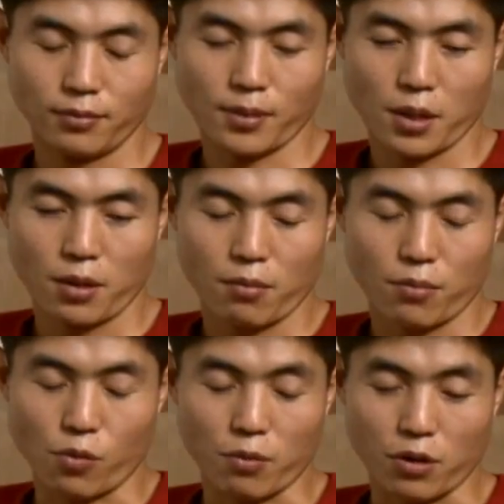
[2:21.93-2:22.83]
not able,
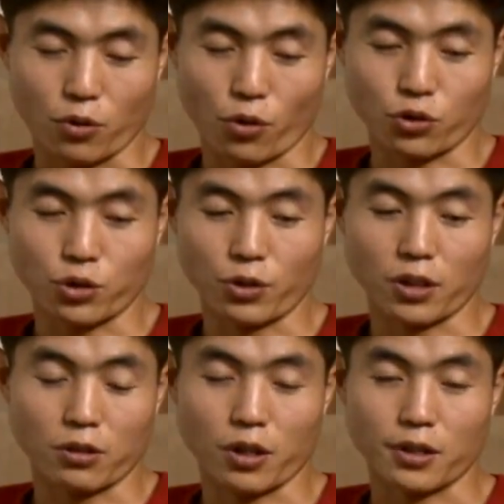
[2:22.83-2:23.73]
he was beaten
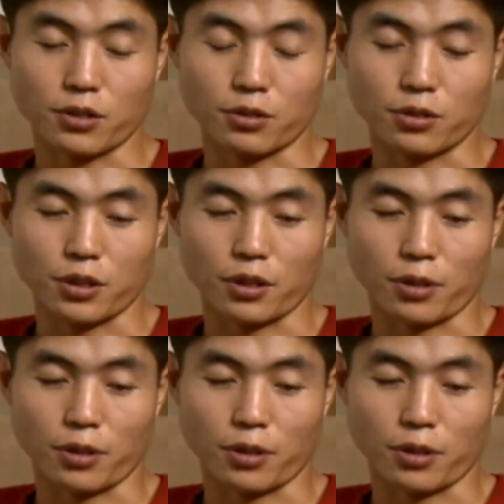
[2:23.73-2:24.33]
every day, for